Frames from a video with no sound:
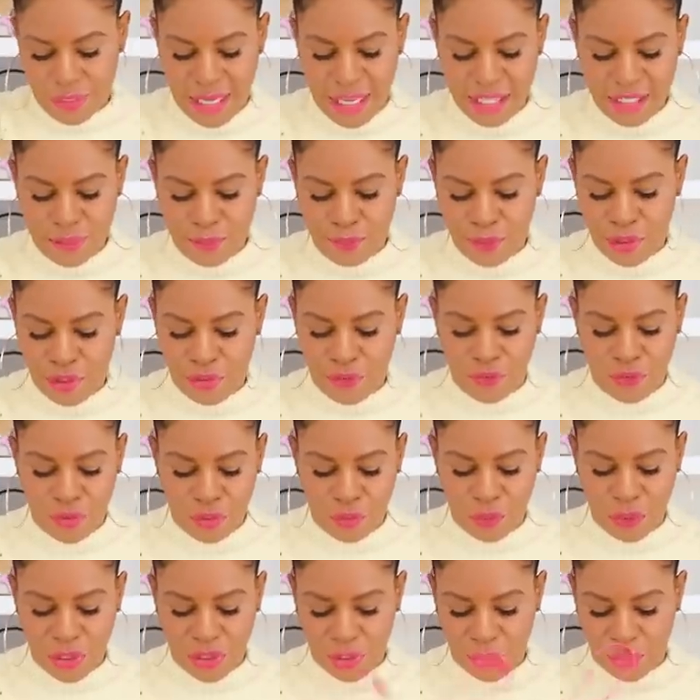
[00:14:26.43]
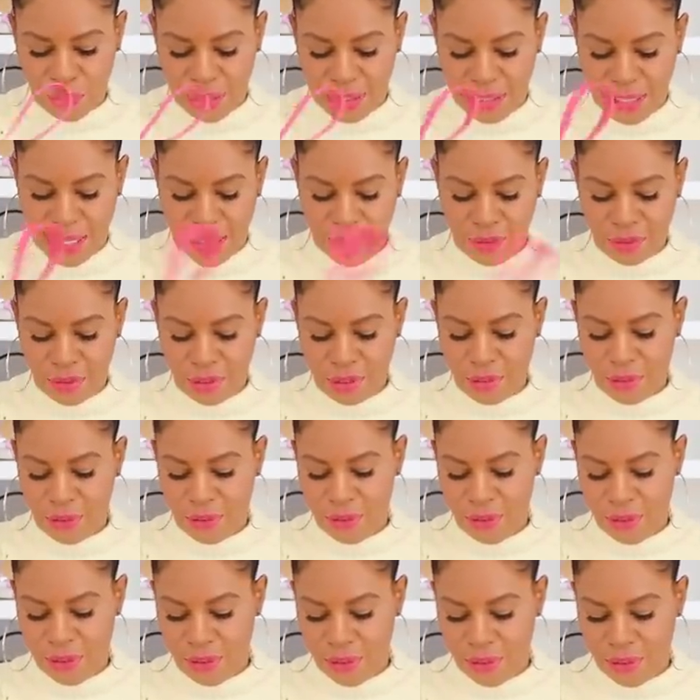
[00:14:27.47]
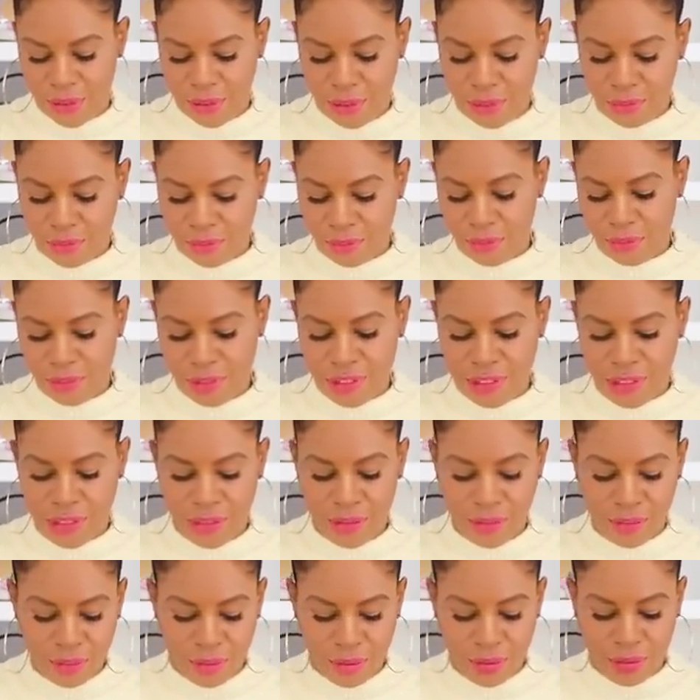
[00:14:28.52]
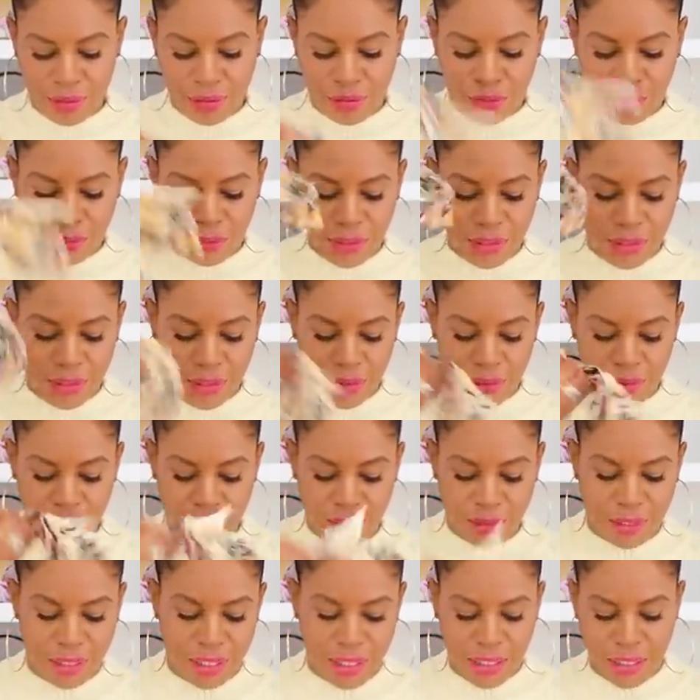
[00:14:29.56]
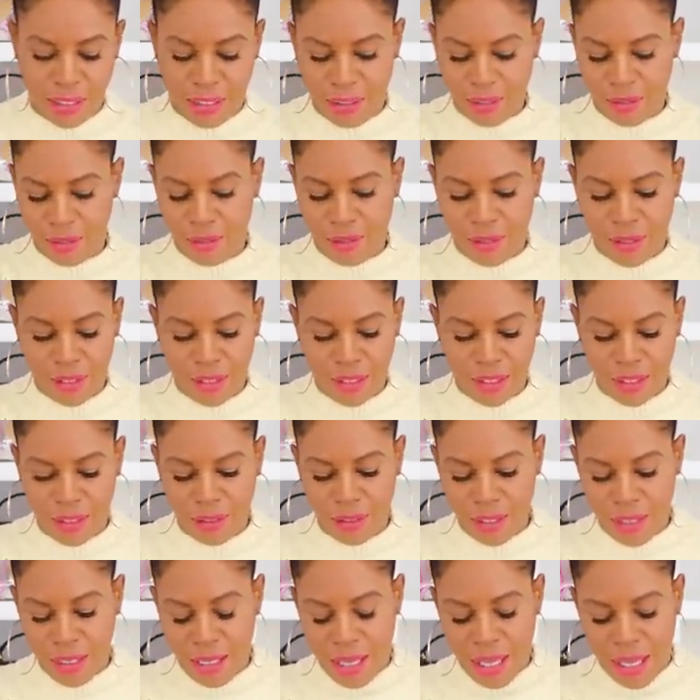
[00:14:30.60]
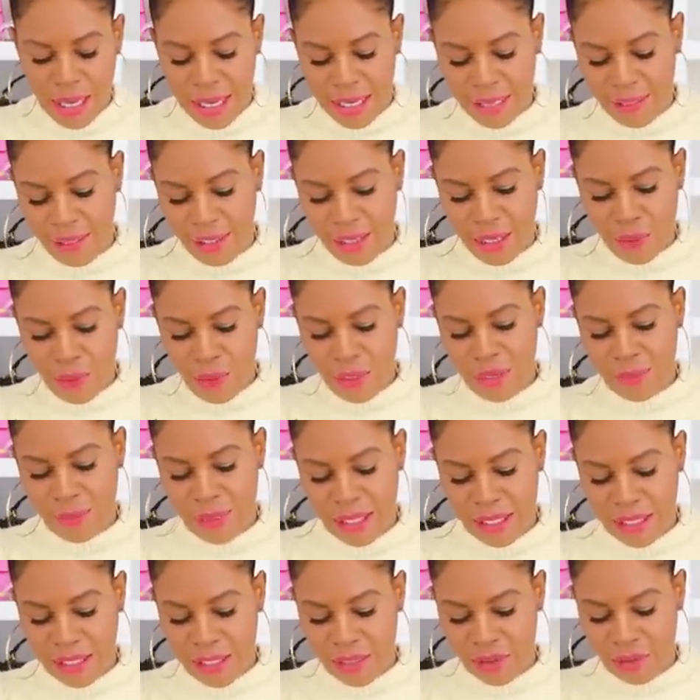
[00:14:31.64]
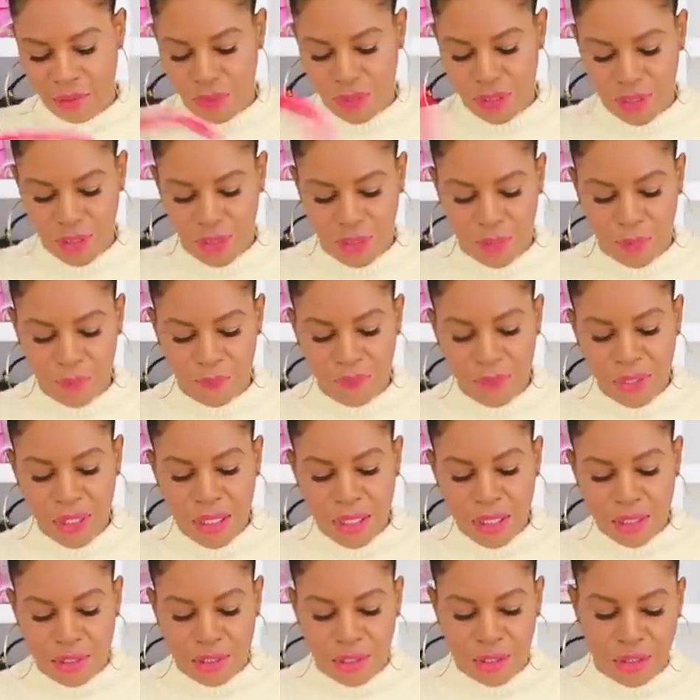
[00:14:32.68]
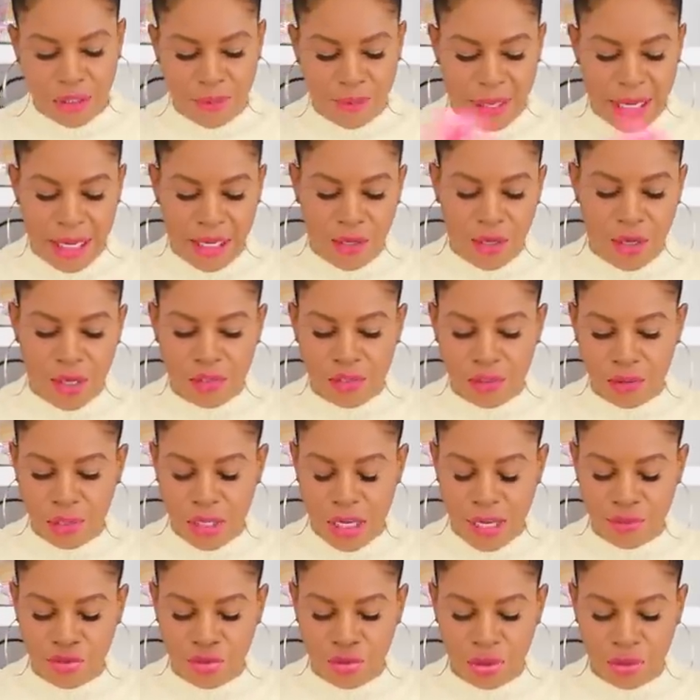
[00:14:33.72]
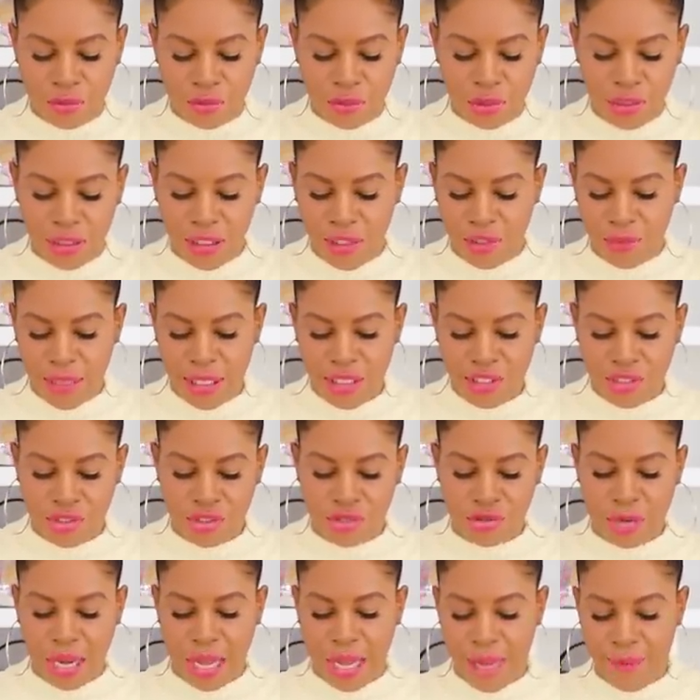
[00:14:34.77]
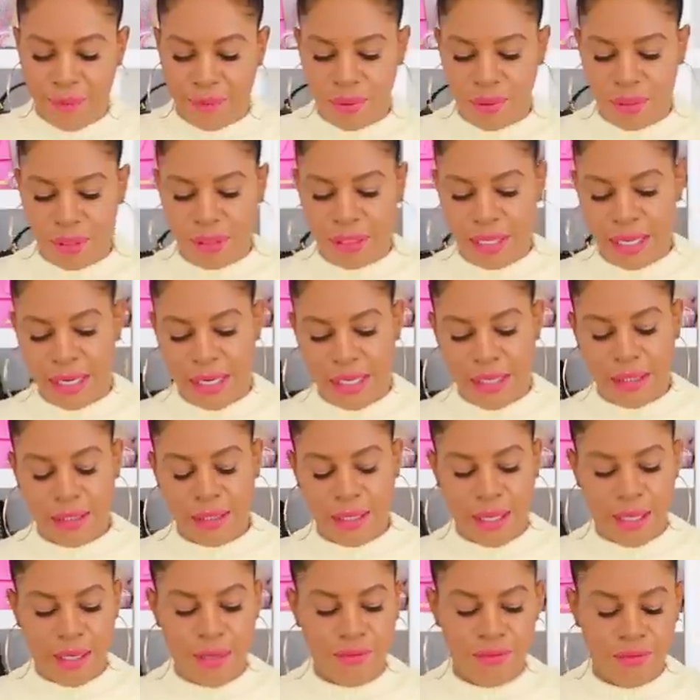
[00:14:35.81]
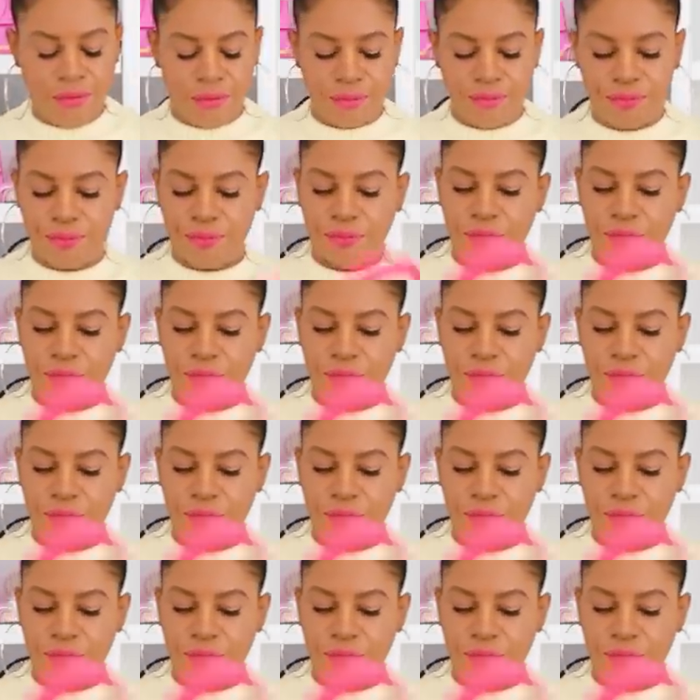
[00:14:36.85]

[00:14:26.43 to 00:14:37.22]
It's beautiful with or without the silk twill thingy on it. I think I want to buy another one though. So the bag also comes with a really great strap that I love.